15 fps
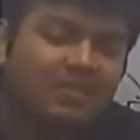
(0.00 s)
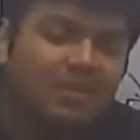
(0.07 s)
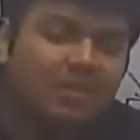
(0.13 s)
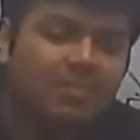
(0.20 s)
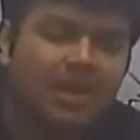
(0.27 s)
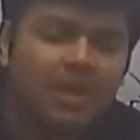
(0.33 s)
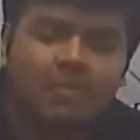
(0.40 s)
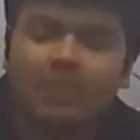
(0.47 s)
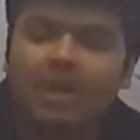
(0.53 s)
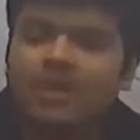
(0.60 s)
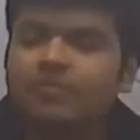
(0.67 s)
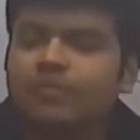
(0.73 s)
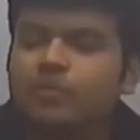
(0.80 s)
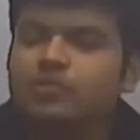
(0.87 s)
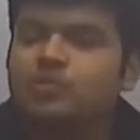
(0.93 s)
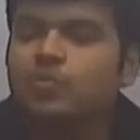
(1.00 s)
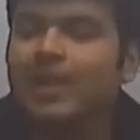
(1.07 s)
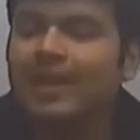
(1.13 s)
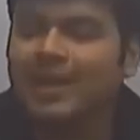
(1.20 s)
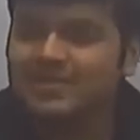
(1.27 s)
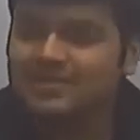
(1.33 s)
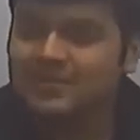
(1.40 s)
the remaining money flows to
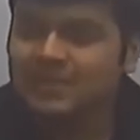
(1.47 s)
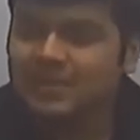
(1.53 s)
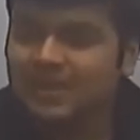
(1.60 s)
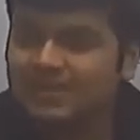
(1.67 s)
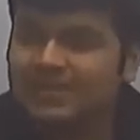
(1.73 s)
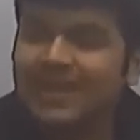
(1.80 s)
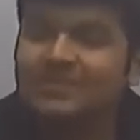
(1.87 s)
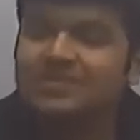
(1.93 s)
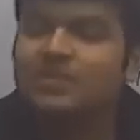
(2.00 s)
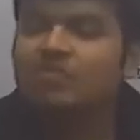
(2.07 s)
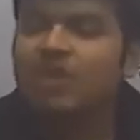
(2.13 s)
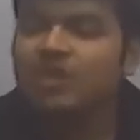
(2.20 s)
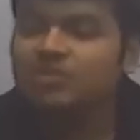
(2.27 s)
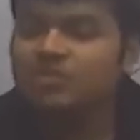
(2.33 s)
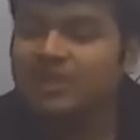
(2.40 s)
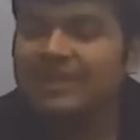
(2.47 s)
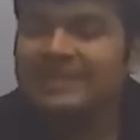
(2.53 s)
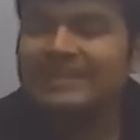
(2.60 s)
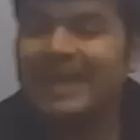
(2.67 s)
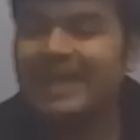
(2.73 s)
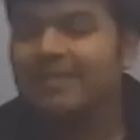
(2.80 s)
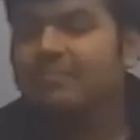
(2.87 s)
LIC. That is a tranching,
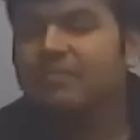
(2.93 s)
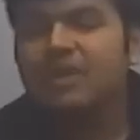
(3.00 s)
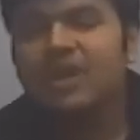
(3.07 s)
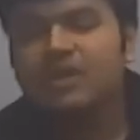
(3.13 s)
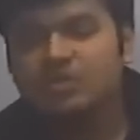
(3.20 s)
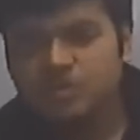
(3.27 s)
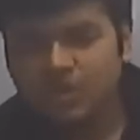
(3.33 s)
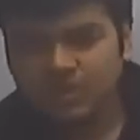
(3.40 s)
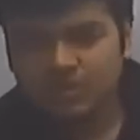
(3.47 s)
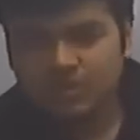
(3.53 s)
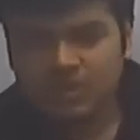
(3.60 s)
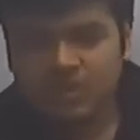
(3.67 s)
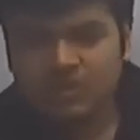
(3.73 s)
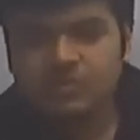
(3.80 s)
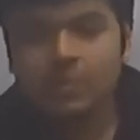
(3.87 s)
time tranching. So